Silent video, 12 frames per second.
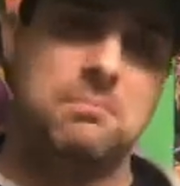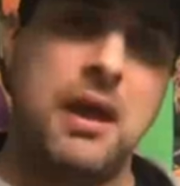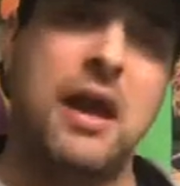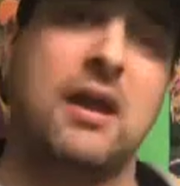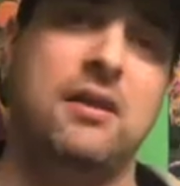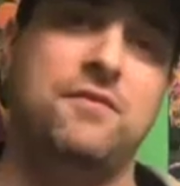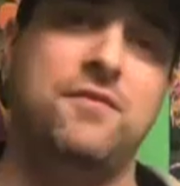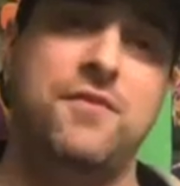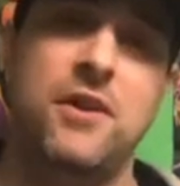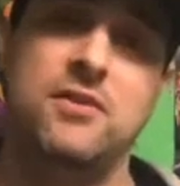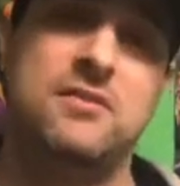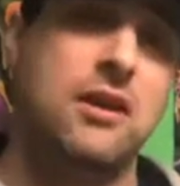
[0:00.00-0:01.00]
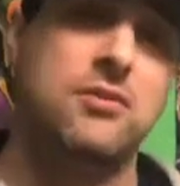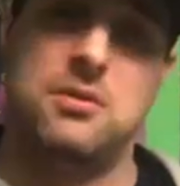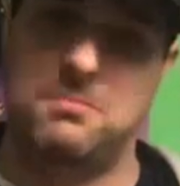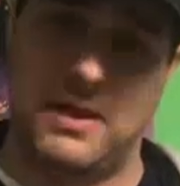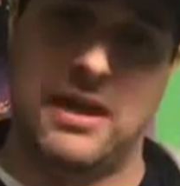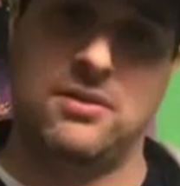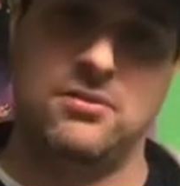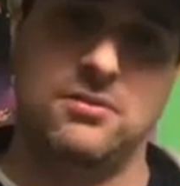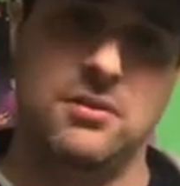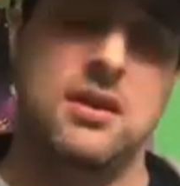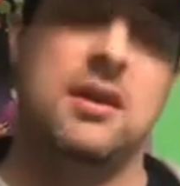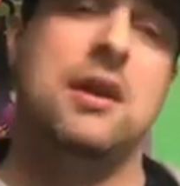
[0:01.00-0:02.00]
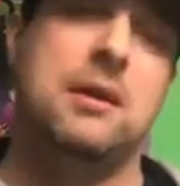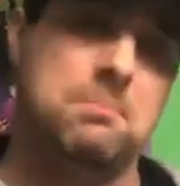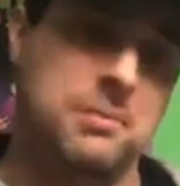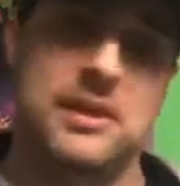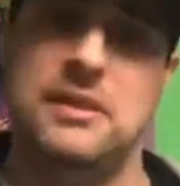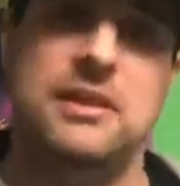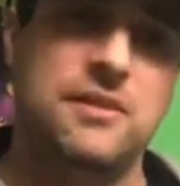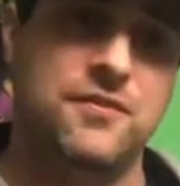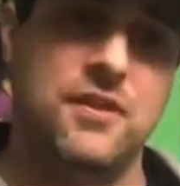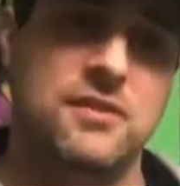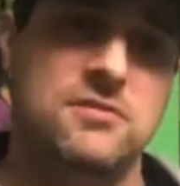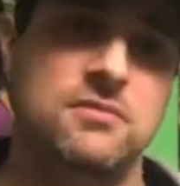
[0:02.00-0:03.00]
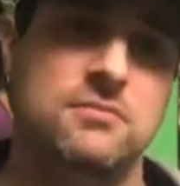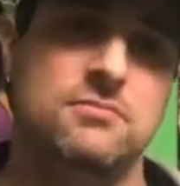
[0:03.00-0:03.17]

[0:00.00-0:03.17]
back and felt out the battle and played defense.